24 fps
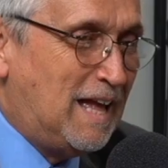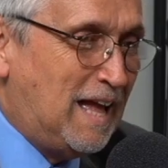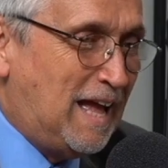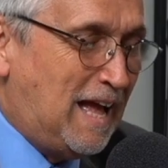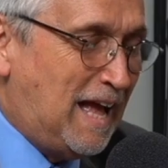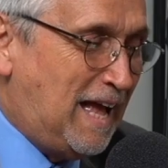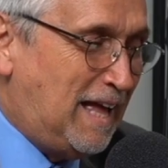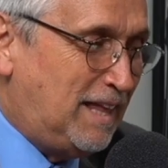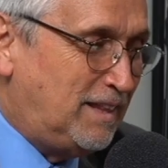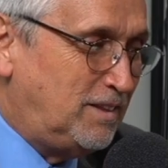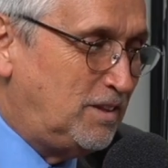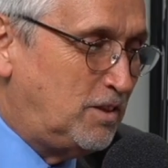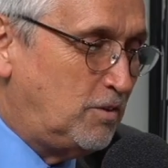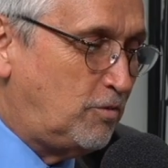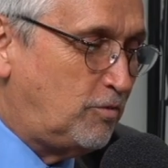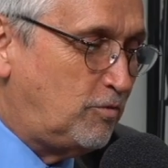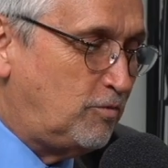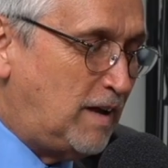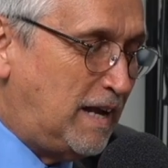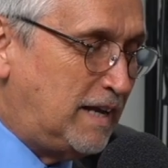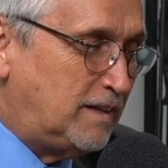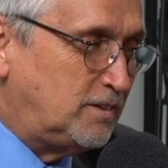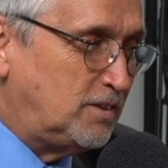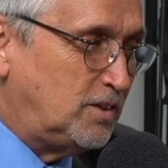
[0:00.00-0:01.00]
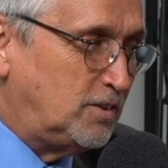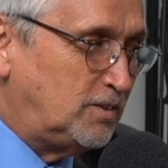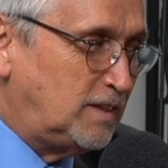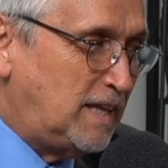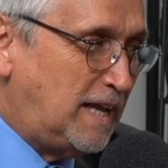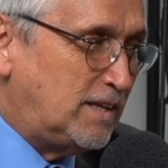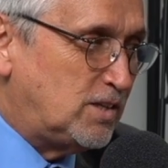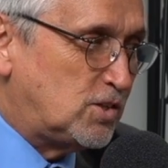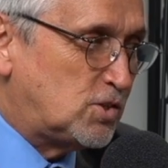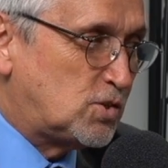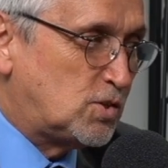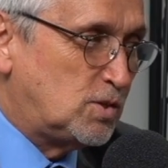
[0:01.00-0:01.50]
And the fact that
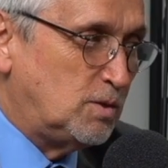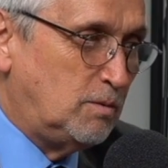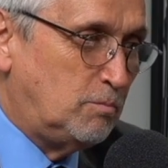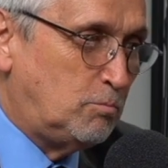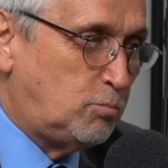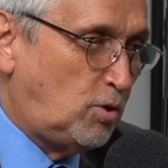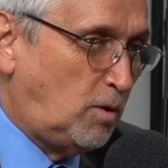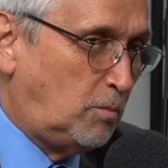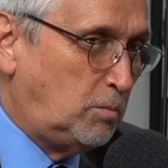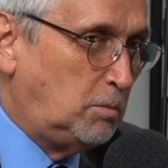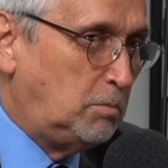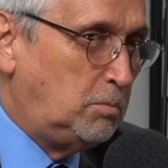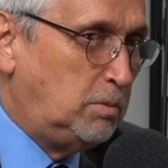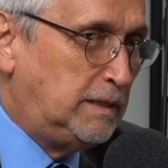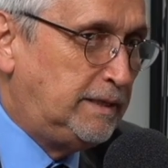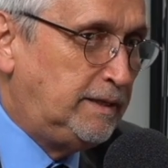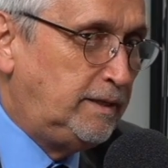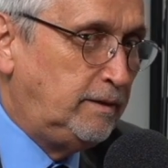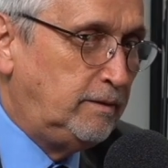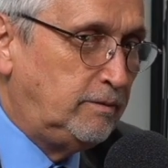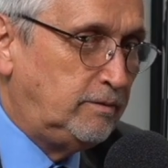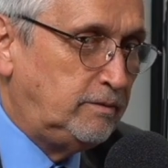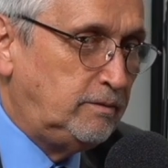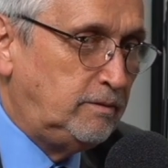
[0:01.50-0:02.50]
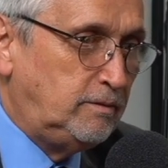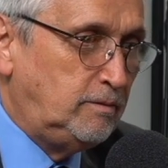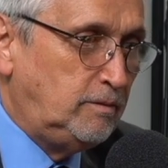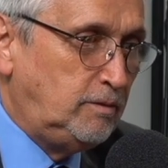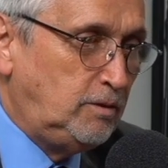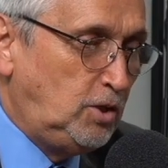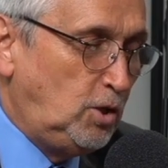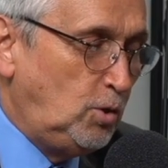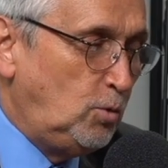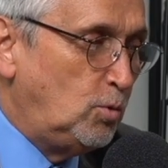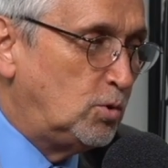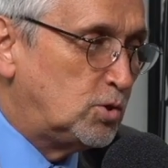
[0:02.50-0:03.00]
that's probably,
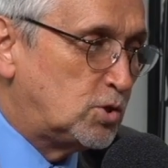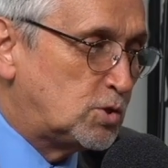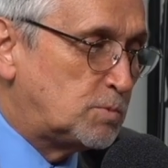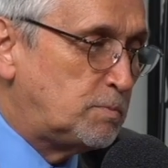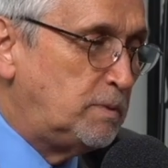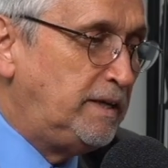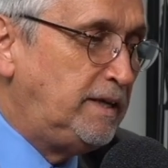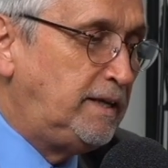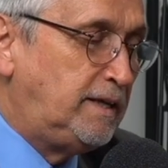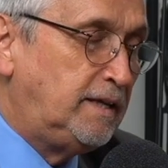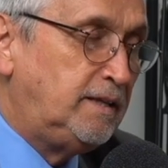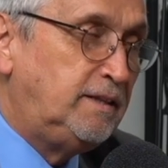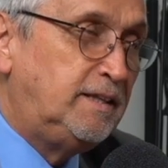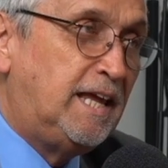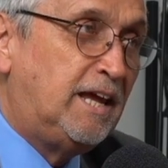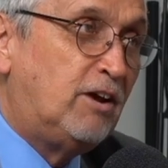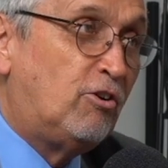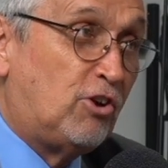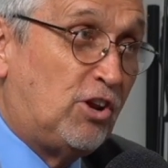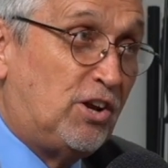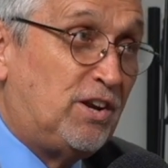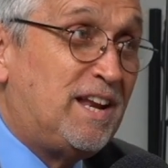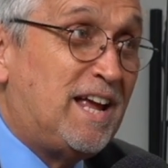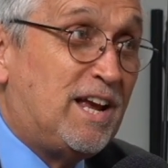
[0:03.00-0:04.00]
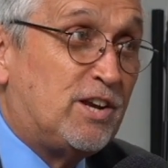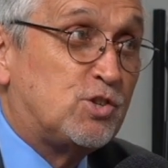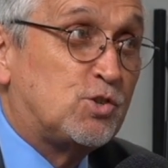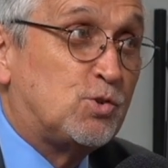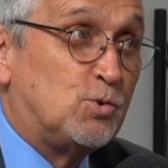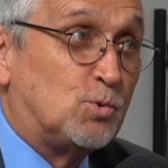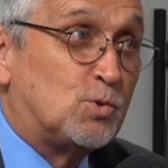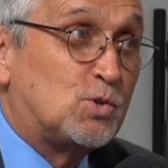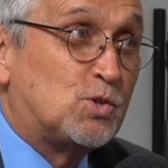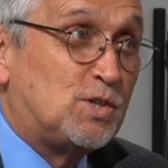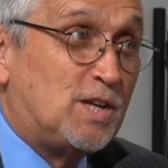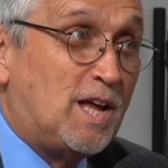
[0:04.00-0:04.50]
you were speaking there on a
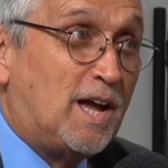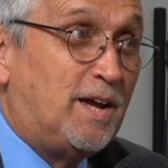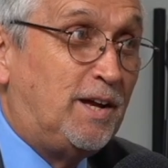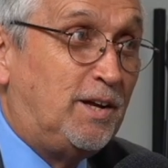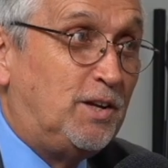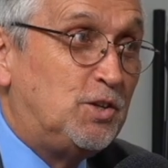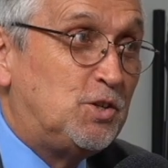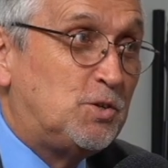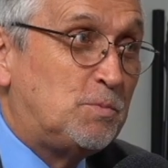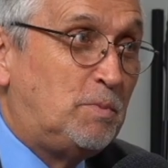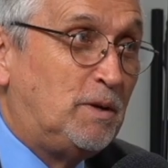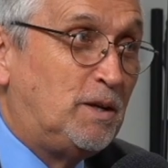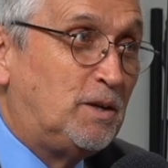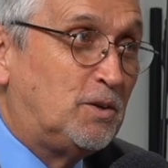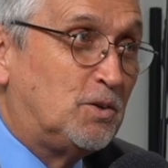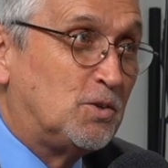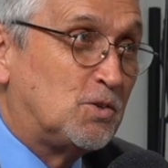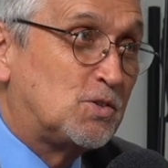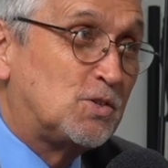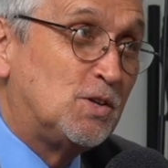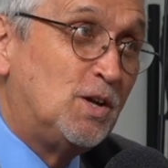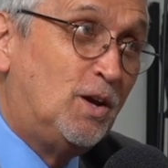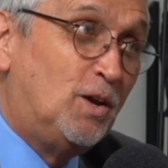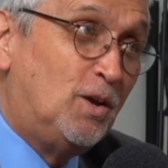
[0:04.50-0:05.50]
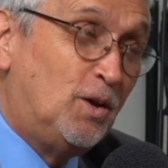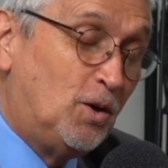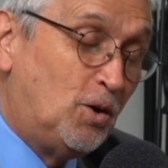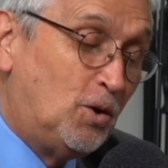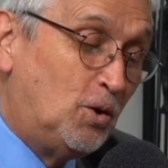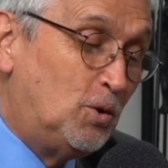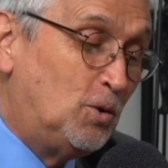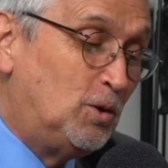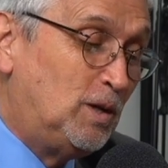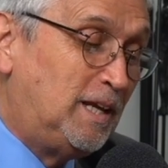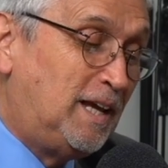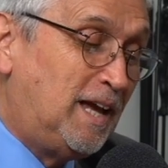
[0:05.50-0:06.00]
national stage because
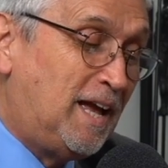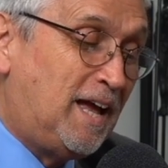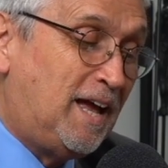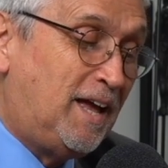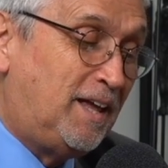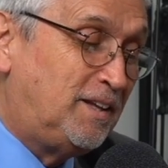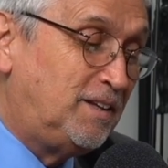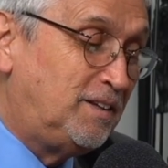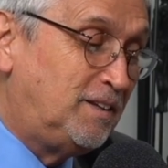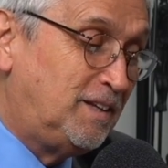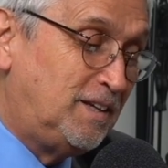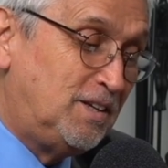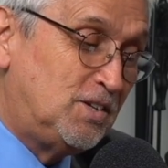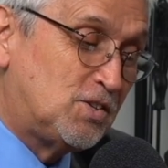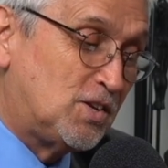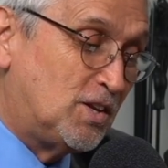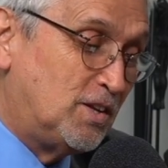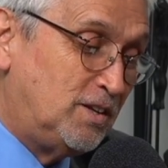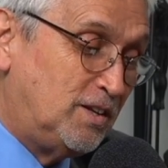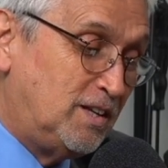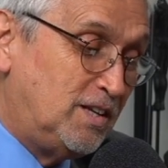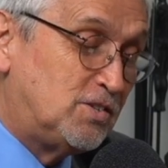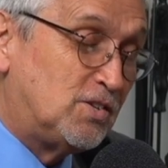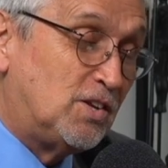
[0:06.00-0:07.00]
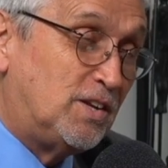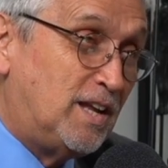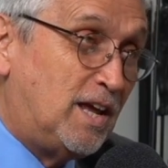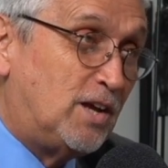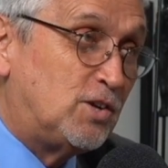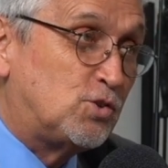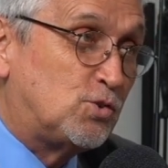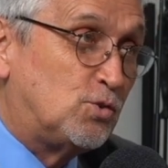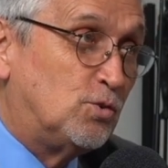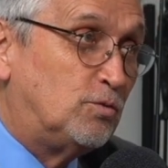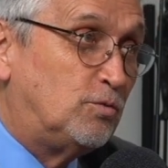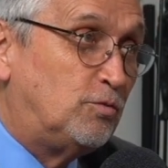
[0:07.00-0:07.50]
Julian is a
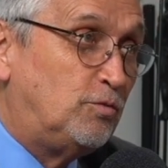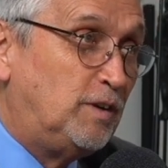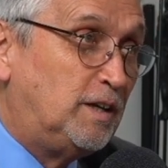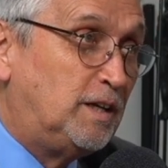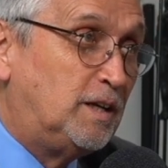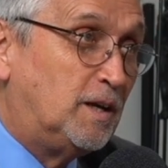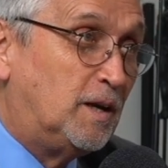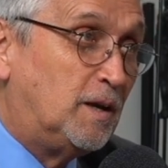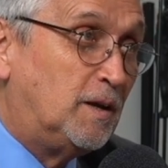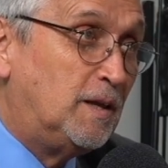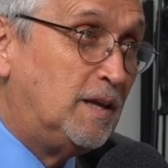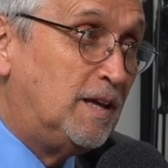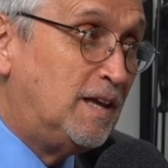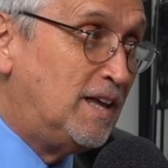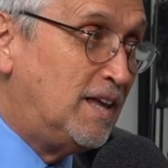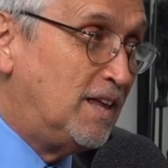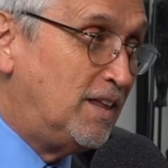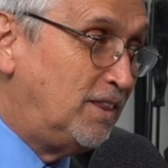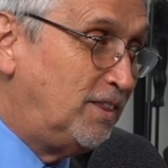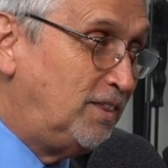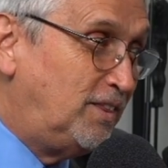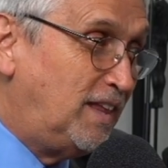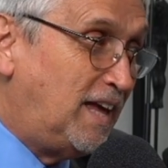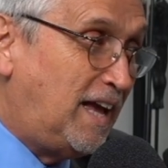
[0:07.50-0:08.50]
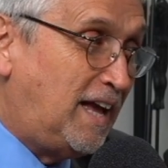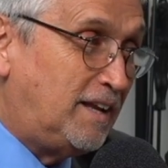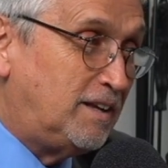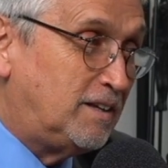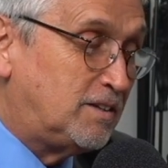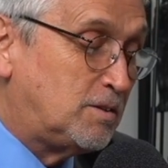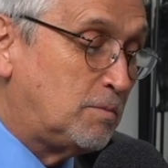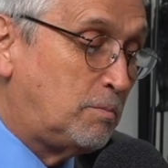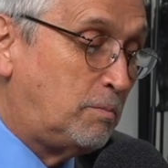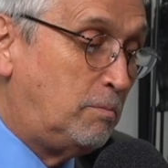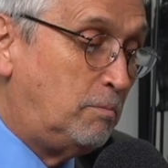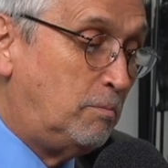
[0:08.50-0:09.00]
national figure.
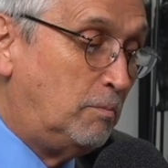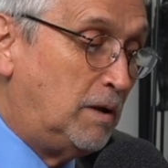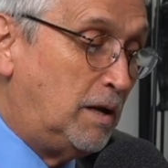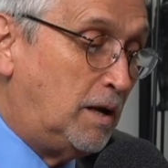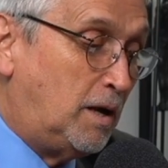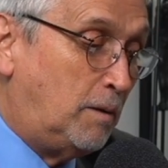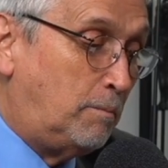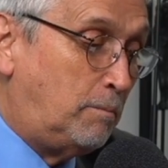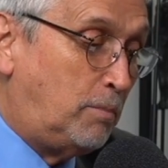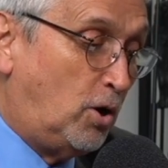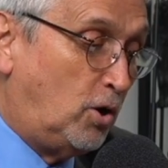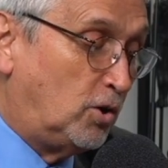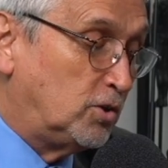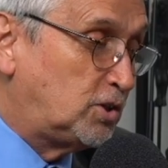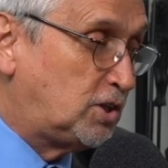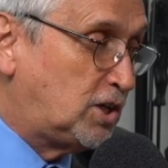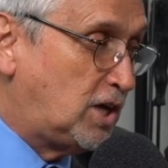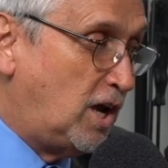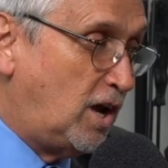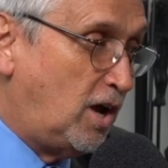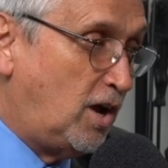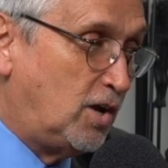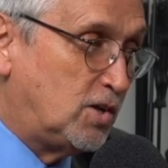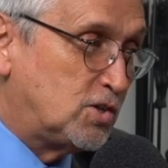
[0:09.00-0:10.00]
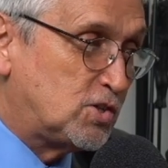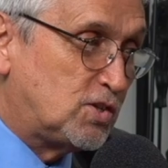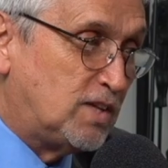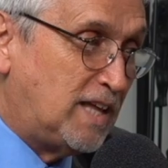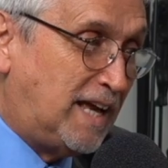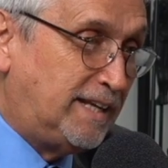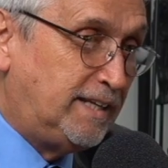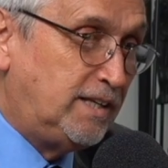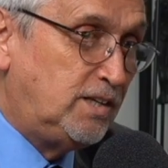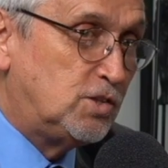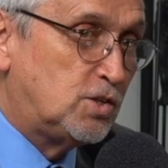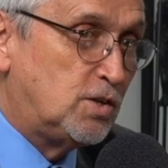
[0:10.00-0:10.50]
That podcast,
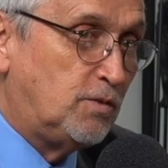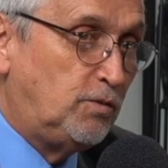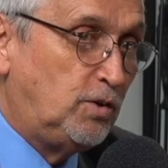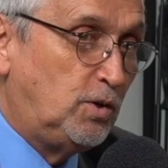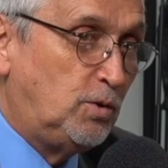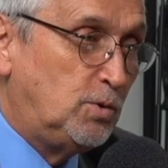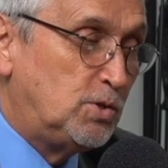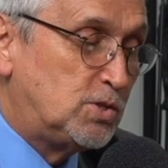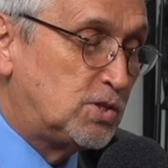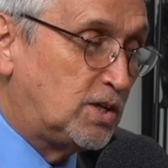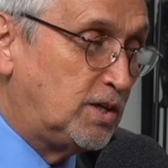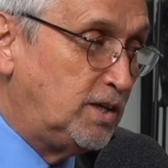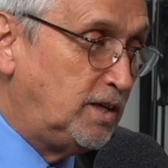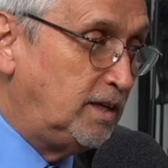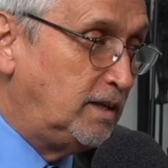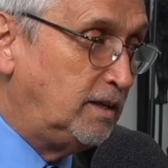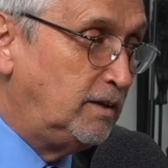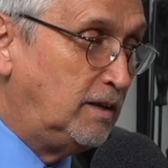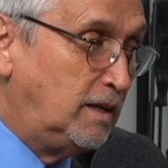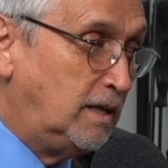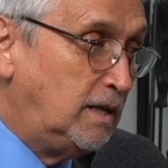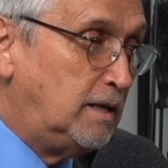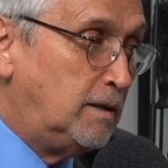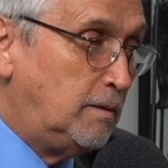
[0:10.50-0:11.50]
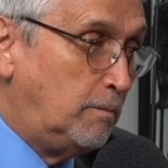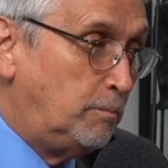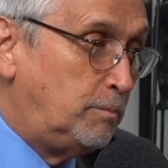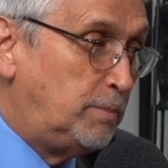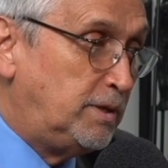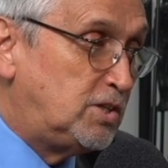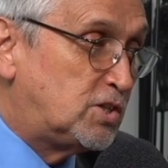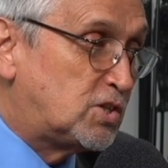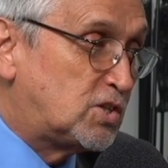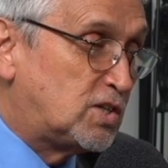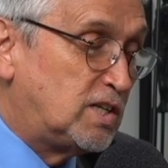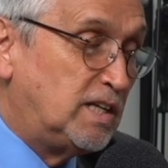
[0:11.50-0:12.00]
that interview is going to
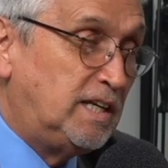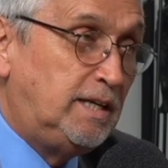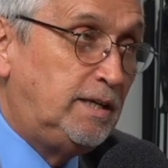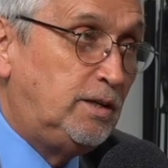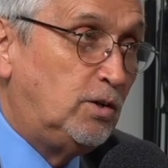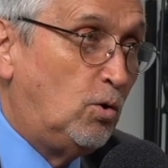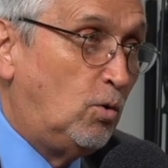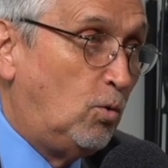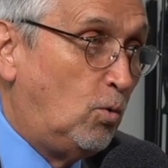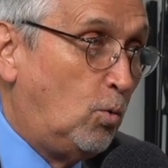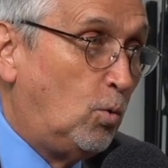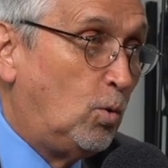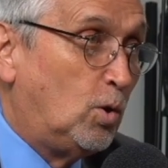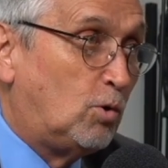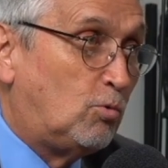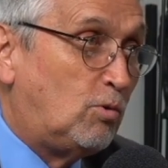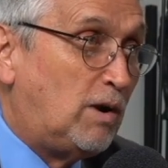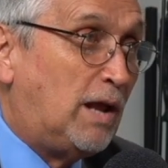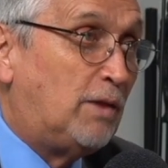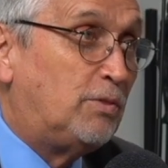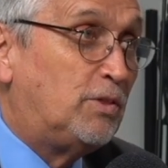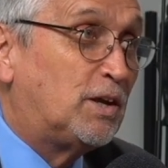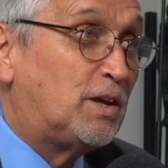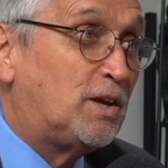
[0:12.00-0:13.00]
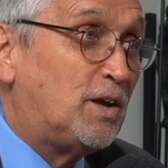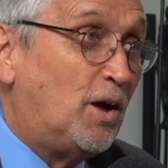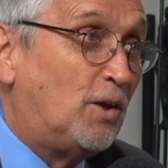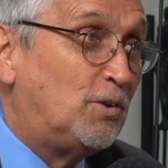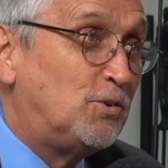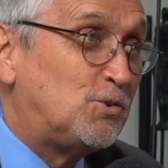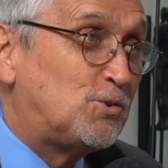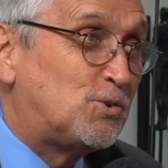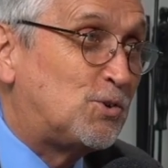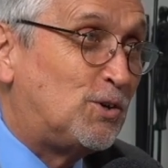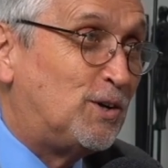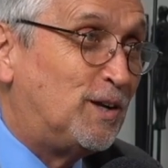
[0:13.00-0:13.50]
be seen all around the
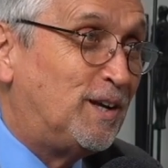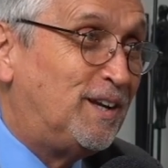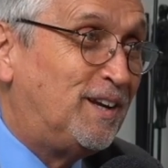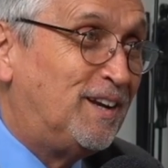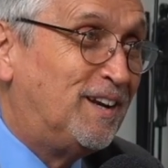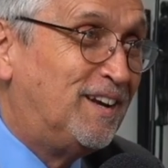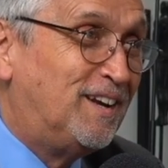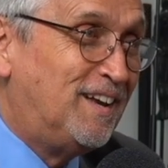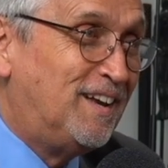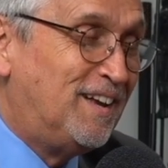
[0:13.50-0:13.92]
country.